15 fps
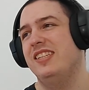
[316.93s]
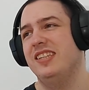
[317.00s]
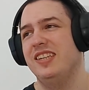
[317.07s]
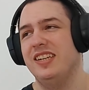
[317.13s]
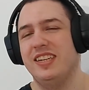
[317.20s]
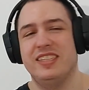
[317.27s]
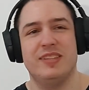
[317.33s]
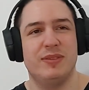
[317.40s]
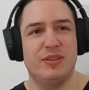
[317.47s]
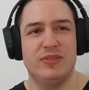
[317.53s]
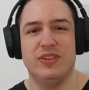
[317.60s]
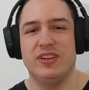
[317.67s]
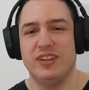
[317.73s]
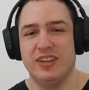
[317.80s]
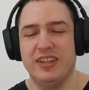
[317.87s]
Like a bit of
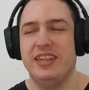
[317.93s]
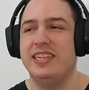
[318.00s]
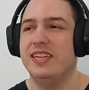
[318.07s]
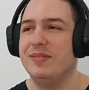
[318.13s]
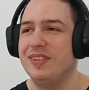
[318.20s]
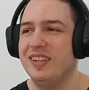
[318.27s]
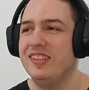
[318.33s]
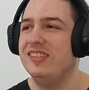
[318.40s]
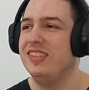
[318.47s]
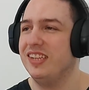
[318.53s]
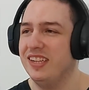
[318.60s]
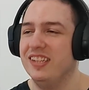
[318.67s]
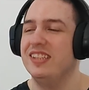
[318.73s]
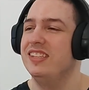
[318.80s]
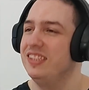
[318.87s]
an a cappella
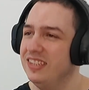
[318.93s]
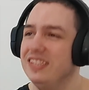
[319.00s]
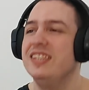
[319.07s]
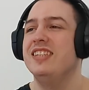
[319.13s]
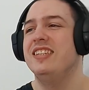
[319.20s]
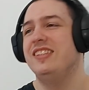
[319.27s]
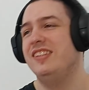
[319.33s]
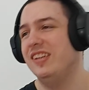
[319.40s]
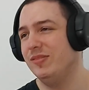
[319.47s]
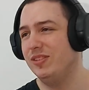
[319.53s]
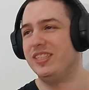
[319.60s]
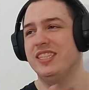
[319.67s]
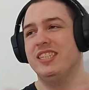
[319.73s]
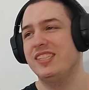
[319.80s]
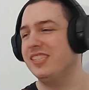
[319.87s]
style. Damn,
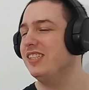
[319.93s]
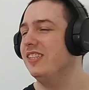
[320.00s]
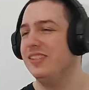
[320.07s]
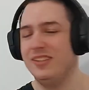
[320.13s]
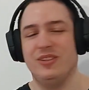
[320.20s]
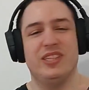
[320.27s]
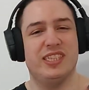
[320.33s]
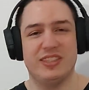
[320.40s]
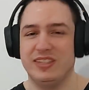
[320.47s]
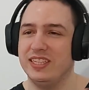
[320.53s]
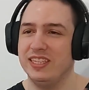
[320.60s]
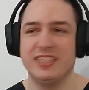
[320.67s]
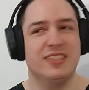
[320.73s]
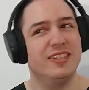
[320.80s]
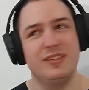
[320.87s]
okay.
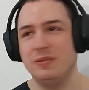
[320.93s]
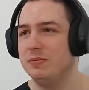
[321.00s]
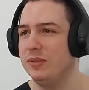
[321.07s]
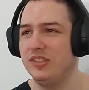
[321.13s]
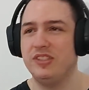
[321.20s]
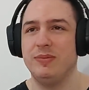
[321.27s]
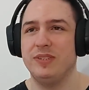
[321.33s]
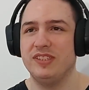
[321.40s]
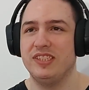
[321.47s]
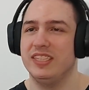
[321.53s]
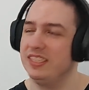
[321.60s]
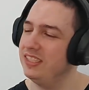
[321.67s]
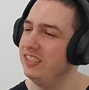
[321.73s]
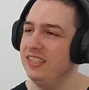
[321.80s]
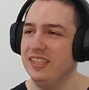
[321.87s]
Bachi.
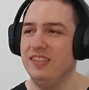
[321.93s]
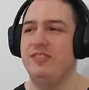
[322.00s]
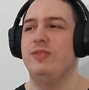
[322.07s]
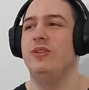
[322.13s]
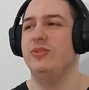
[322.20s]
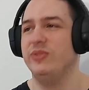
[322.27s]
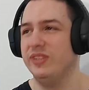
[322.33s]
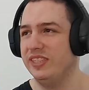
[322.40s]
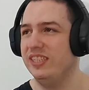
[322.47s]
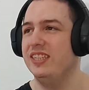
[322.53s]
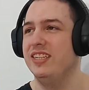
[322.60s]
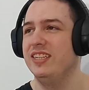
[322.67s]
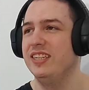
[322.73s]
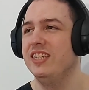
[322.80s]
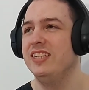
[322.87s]
That's a
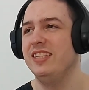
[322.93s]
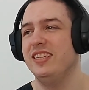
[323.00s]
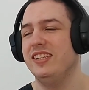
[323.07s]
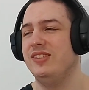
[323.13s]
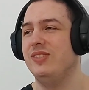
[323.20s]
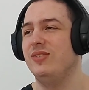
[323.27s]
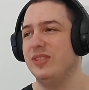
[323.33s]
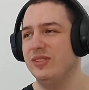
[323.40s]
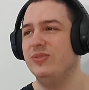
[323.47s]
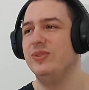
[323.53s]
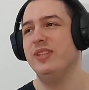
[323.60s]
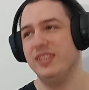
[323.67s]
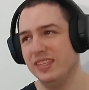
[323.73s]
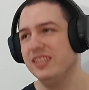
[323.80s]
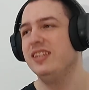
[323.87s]
good
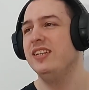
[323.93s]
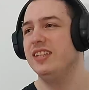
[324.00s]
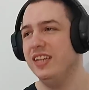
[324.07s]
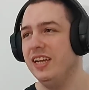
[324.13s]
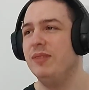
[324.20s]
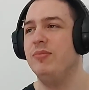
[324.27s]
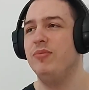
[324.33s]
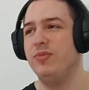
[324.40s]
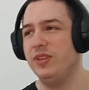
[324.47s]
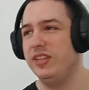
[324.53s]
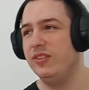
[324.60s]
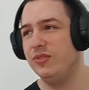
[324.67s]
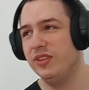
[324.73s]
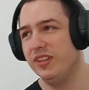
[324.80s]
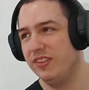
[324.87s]
one. I'm really
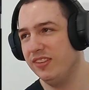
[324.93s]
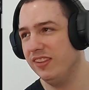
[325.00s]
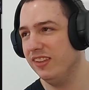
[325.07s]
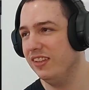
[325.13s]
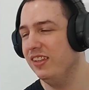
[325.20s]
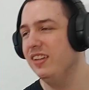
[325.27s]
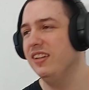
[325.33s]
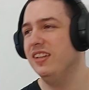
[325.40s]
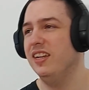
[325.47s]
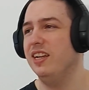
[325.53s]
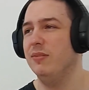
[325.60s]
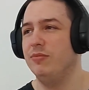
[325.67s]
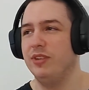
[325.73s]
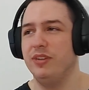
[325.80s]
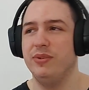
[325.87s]

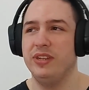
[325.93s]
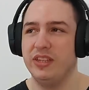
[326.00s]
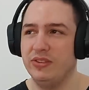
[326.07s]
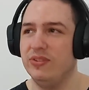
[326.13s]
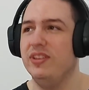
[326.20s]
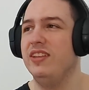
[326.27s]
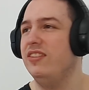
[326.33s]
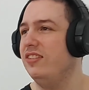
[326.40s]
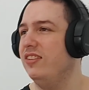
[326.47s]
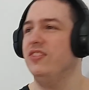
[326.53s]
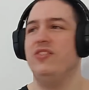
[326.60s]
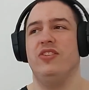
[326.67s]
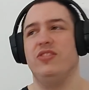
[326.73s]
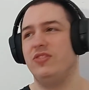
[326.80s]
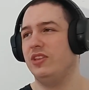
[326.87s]
into this.
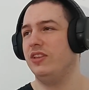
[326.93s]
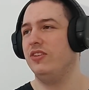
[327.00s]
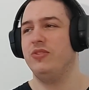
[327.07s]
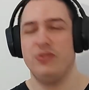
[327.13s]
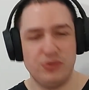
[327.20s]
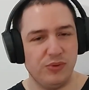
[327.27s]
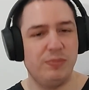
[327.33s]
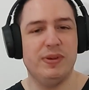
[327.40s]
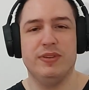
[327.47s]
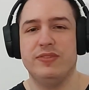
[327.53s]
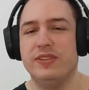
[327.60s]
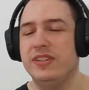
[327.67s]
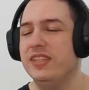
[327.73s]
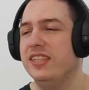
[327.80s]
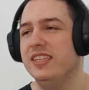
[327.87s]
Just super
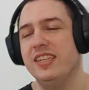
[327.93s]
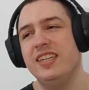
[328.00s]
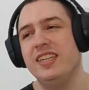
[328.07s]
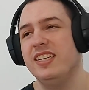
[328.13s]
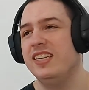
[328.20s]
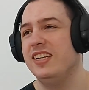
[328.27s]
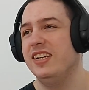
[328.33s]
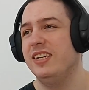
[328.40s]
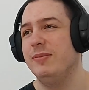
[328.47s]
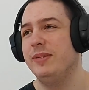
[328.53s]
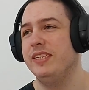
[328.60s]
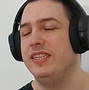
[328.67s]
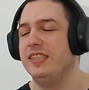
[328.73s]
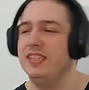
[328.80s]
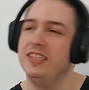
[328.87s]
fun. I
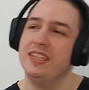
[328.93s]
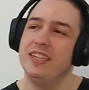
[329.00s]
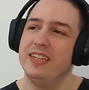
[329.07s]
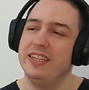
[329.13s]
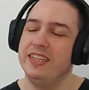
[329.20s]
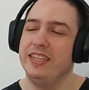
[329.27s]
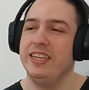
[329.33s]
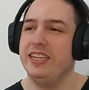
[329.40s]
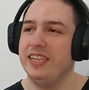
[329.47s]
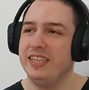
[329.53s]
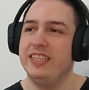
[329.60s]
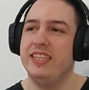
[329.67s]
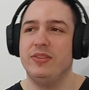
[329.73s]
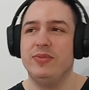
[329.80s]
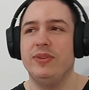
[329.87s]
mean, yeah, like,
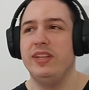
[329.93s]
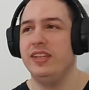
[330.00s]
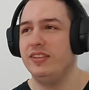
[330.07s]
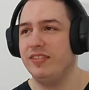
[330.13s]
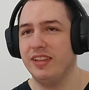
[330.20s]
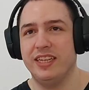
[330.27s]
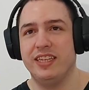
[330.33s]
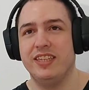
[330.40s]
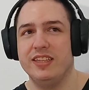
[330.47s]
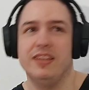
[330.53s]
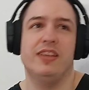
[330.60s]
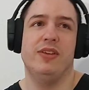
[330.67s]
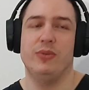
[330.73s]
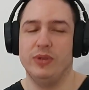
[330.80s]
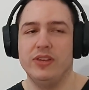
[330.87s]
it really has, like,
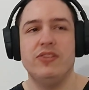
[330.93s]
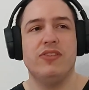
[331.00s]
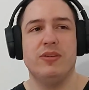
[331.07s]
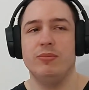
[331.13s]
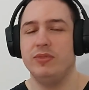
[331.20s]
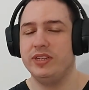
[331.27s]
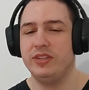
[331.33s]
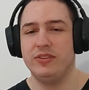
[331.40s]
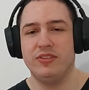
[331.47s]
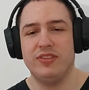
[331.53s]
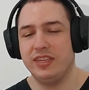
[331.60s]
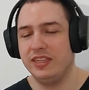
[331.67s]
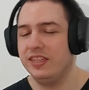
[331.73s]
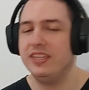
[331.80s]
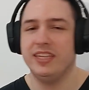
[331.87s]
you know, in some way you'd
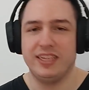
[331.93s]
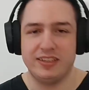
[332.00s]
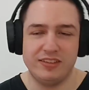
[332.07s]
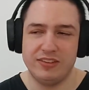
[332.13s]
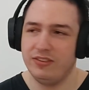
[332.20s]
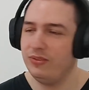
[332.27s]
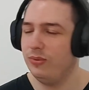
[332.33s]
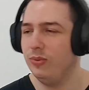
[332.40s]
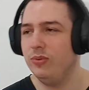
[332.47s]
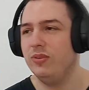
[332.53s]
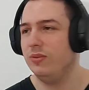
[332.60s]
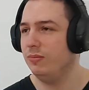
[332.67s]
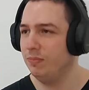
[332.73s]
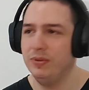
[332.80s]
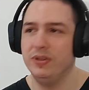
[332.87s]
think 80s song,
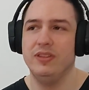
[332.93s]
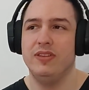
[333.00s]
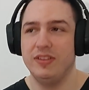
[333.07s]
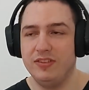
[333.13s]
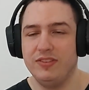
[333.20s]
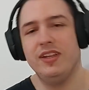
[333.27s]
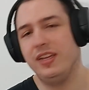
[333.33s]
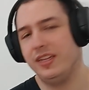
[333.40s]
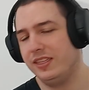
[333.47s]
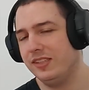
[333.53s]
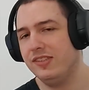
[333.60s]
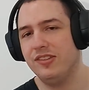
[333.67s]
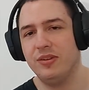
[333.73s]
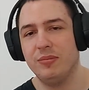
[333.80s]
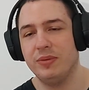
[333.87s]
but there's still, like,
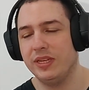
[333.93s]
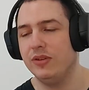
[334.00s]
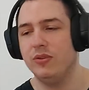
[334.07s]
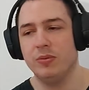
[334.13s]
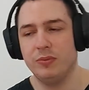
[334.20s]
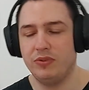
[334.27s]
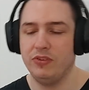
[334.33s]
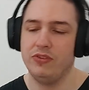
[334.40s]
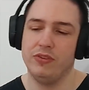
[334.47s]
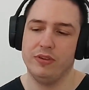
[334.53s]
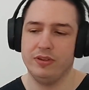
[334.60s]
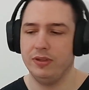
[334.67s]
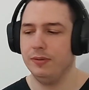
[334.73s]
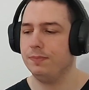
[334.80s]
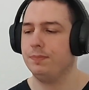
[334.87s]
some, in a
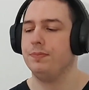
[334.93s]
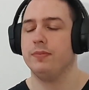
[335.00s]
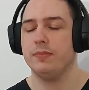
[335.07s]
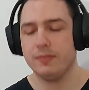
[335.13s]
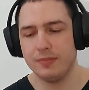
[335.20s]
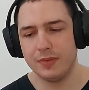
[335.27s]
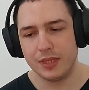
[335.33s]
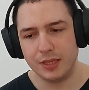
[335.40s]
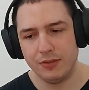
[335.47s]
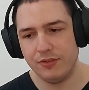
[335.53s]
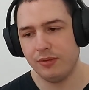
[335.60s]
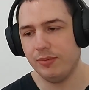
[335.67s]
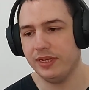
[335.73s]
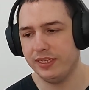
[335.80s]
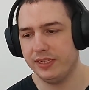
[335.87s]
composition,
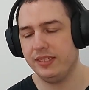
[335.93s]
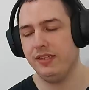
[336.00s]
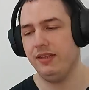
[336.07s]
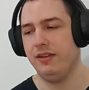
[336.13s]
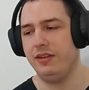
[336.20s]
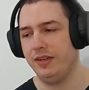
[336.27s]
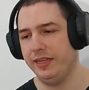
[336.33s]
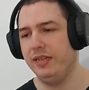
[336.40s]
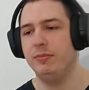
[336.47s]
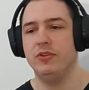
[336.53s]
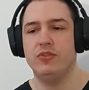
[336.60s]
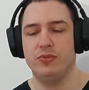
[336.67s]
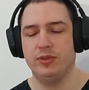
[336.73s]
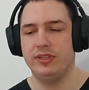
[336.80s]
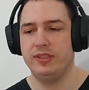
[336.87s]
some, like, element
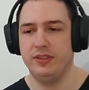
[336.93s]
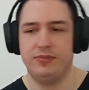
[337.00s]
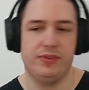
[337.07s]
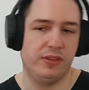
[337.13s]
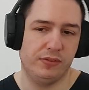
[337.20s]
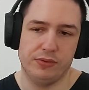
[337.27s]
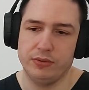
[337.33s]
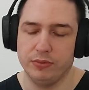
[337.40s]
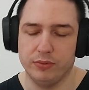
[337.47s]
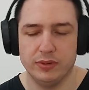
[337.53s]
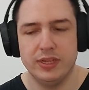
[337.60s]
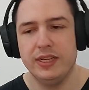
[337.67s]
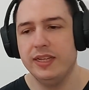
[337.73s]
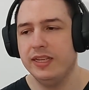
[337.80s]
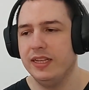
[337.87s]
to it that feels, you know,
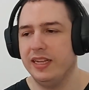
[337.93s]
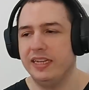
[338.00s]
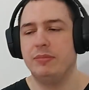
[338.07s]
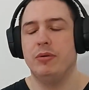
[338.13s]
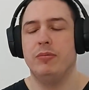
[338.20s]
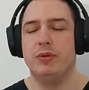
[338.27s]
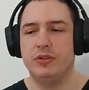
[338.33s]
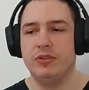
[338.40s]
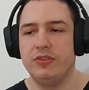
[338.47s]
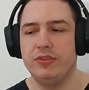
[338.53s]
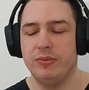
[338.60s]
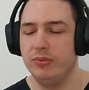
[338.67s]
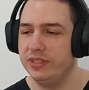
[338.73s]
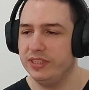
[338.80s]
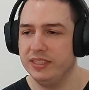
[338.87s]
like more modern
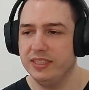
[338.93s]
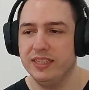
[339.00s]
song.